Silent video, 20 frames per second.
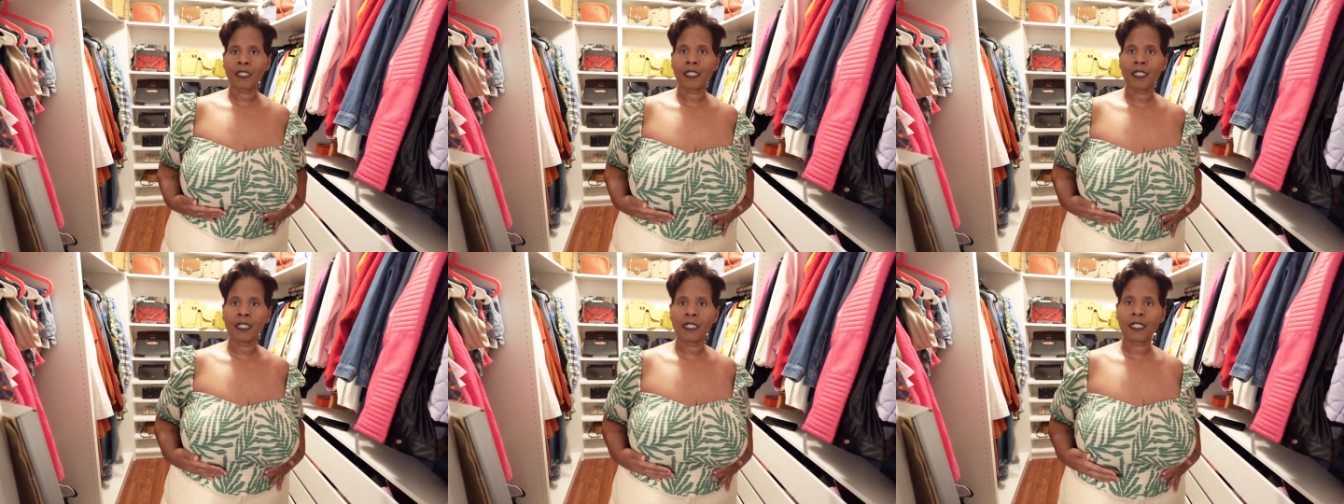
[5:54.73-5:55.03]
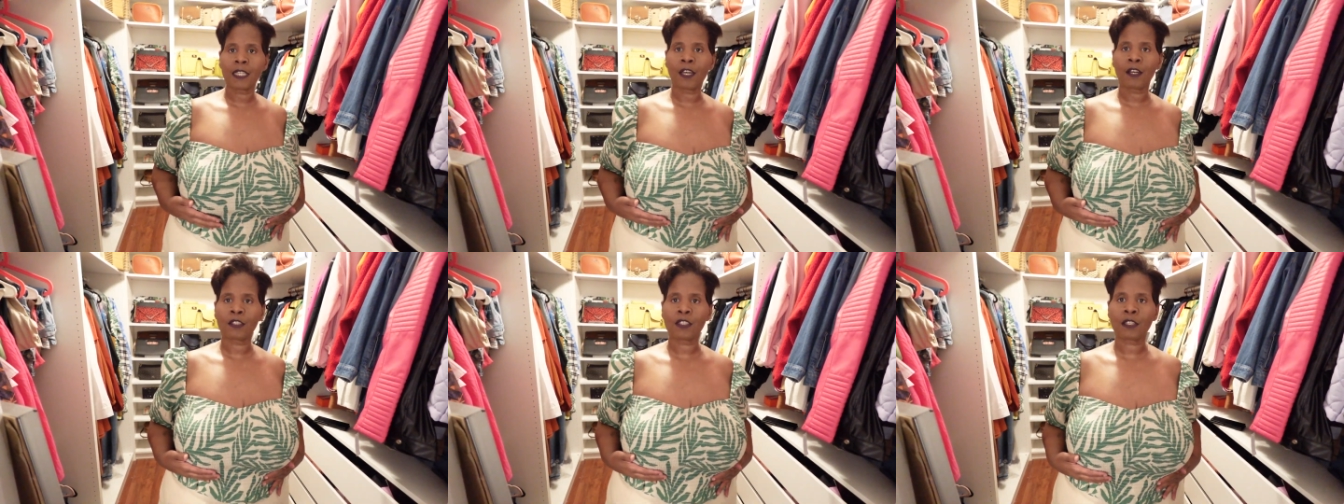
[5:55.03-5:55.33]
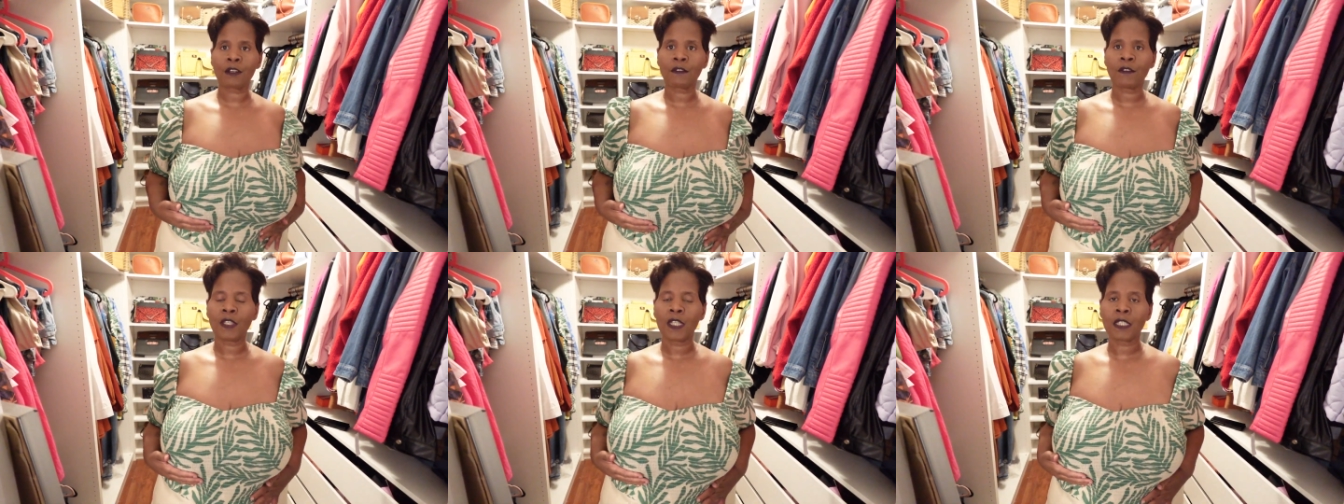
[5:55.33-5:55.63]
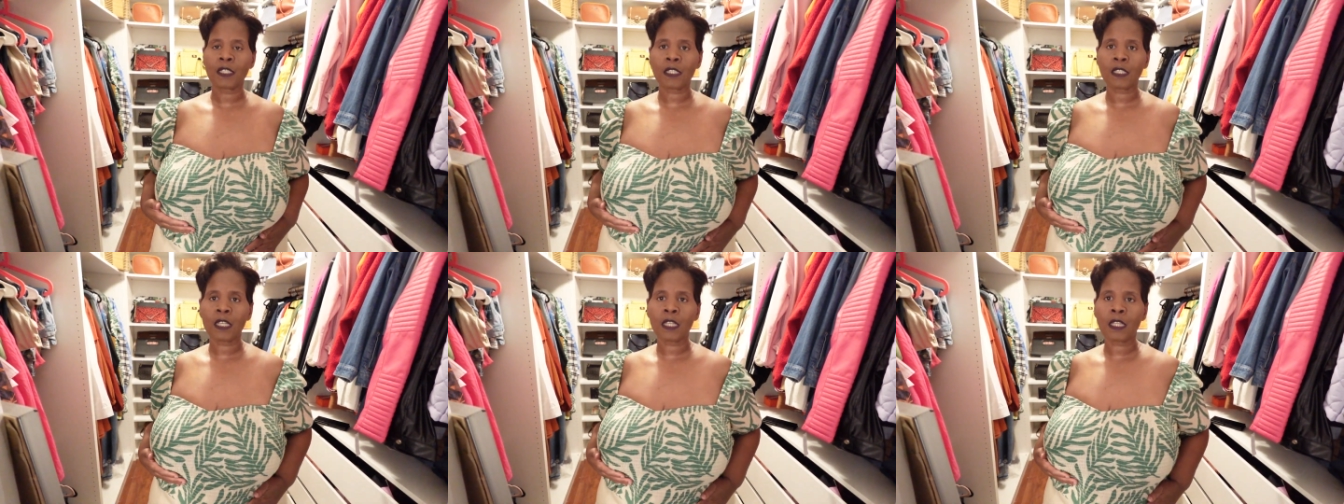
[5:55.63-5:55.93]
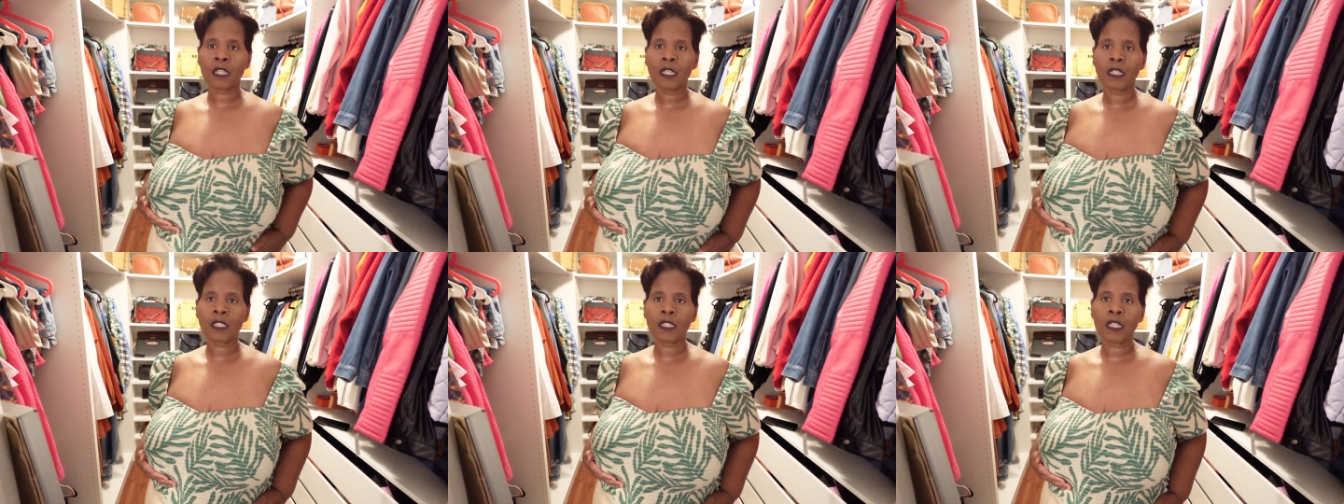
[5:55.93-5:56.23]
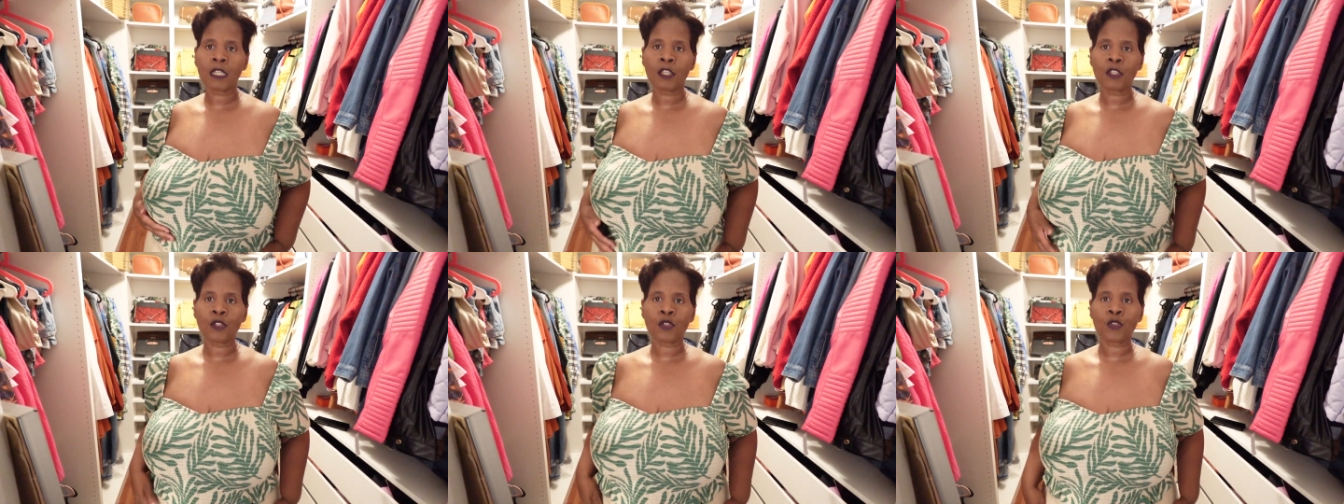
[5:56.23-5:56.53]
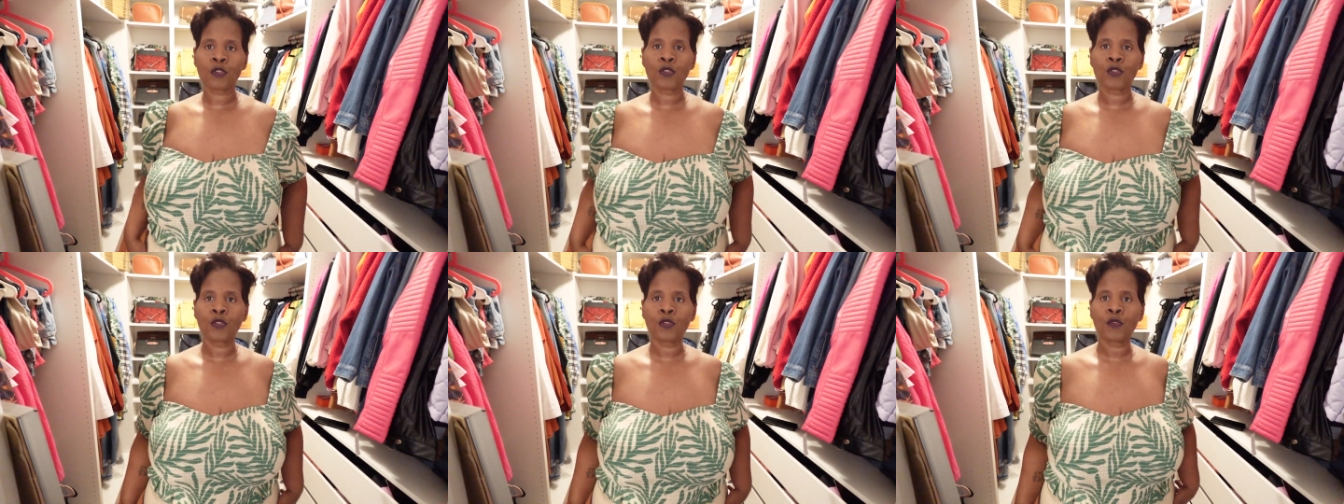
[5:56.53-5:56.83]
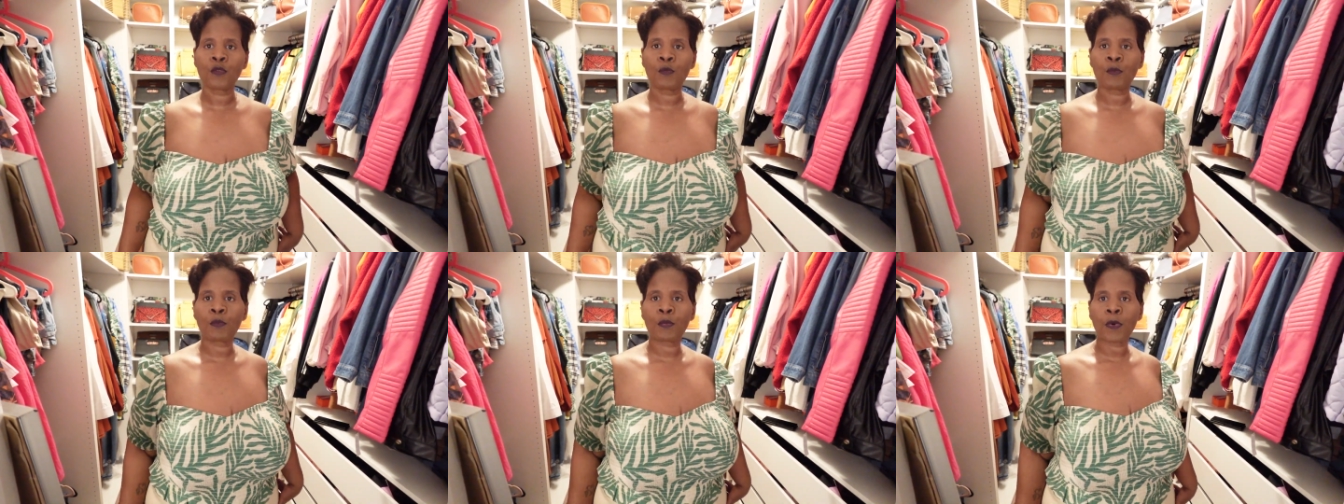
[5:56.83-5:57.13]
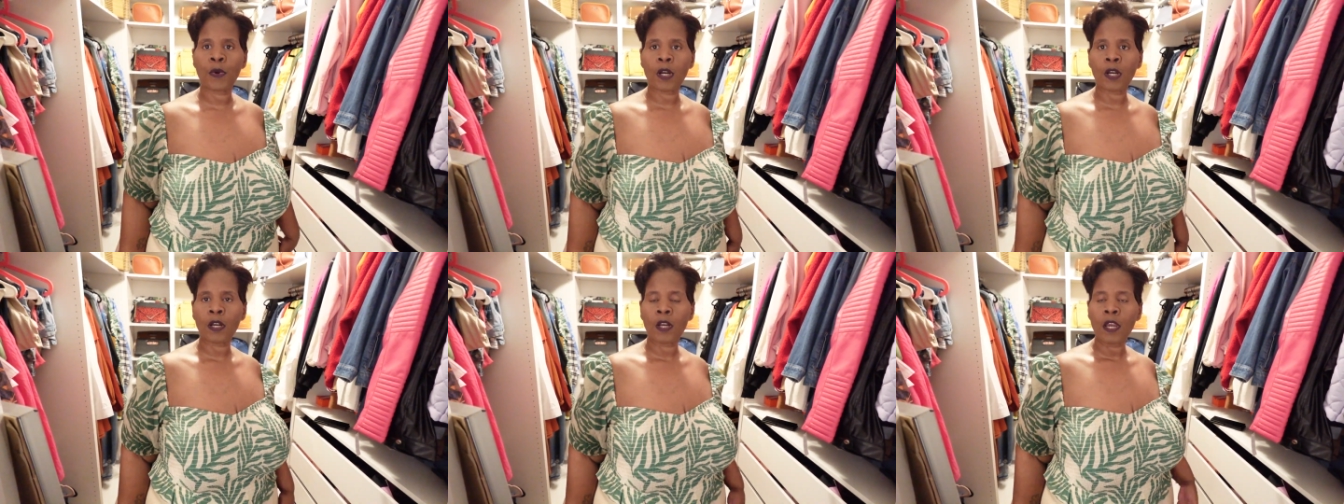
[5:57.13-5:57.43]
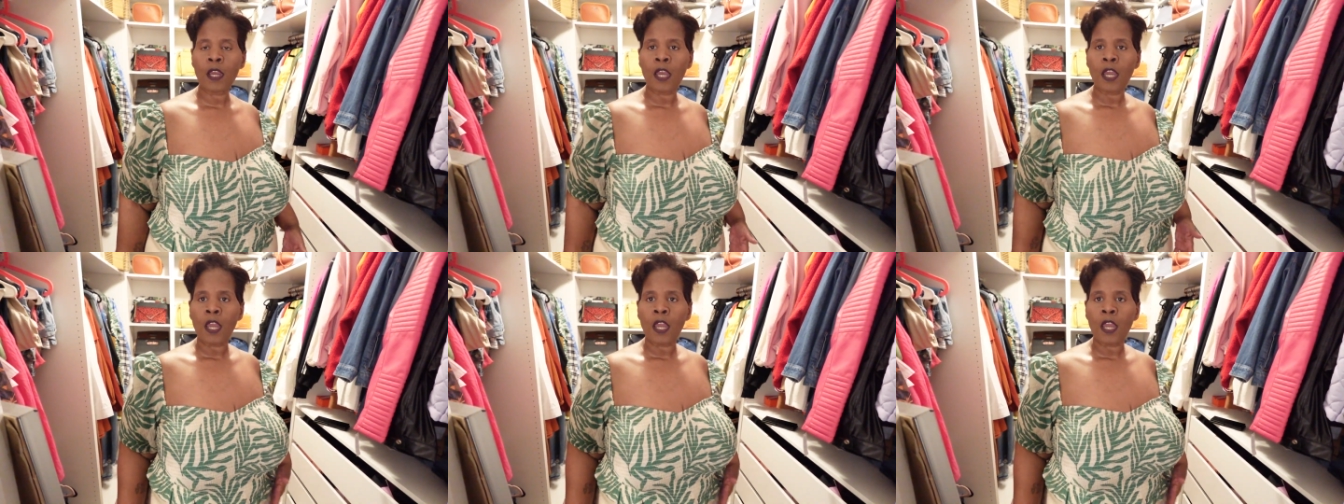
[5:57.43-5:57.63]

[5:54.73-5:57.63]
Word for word: details of this. This is super,